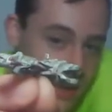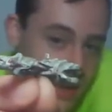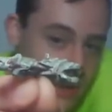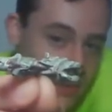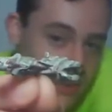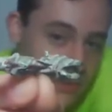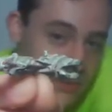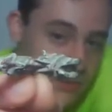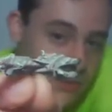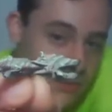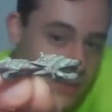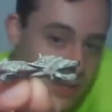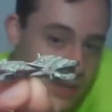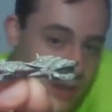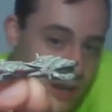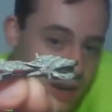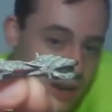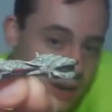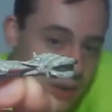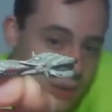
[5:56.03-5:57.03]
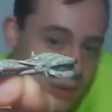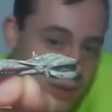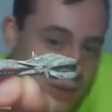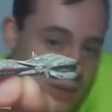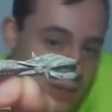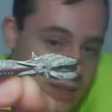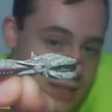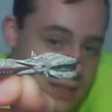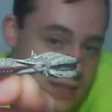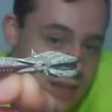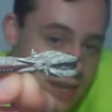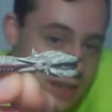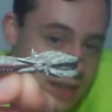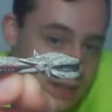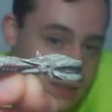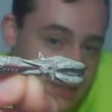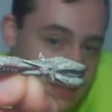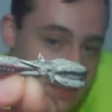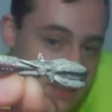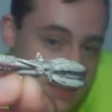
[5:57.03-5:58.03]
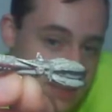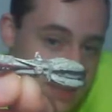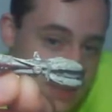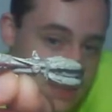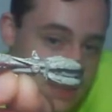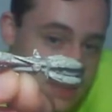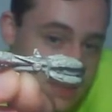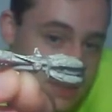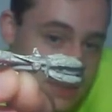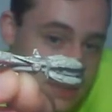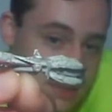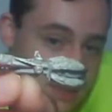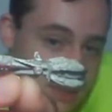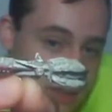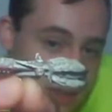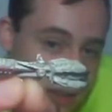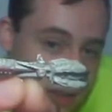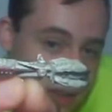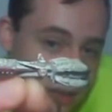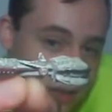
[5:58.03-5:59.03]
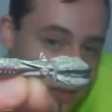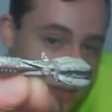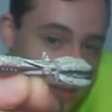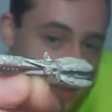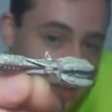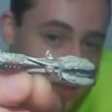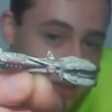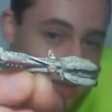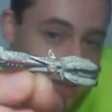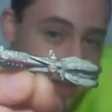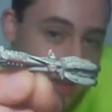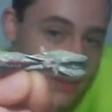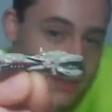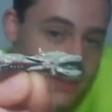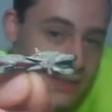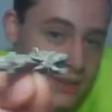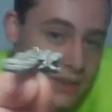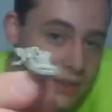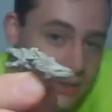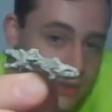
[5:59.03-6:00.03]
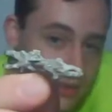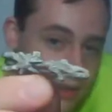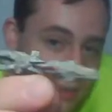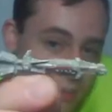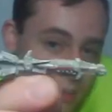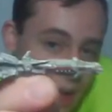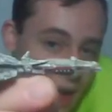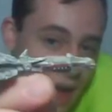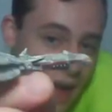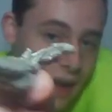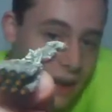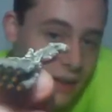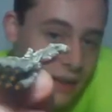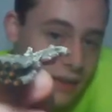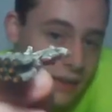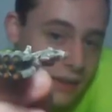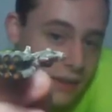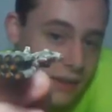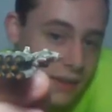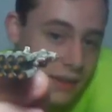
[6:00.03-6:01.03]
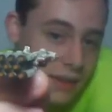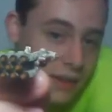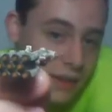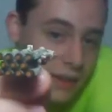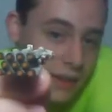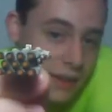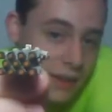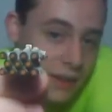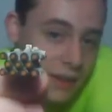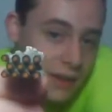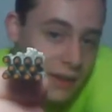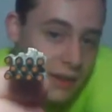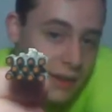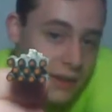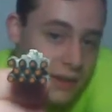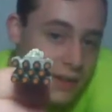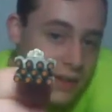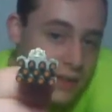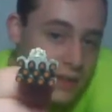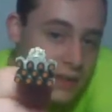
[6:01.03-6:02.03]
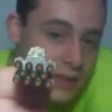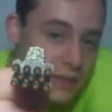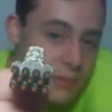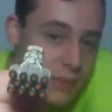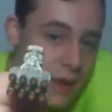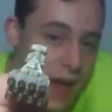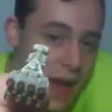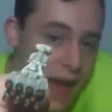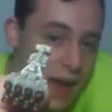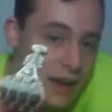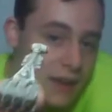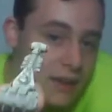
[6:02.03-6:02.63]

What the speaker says: Very detailed. Okay, now let's go to the back. There's the back.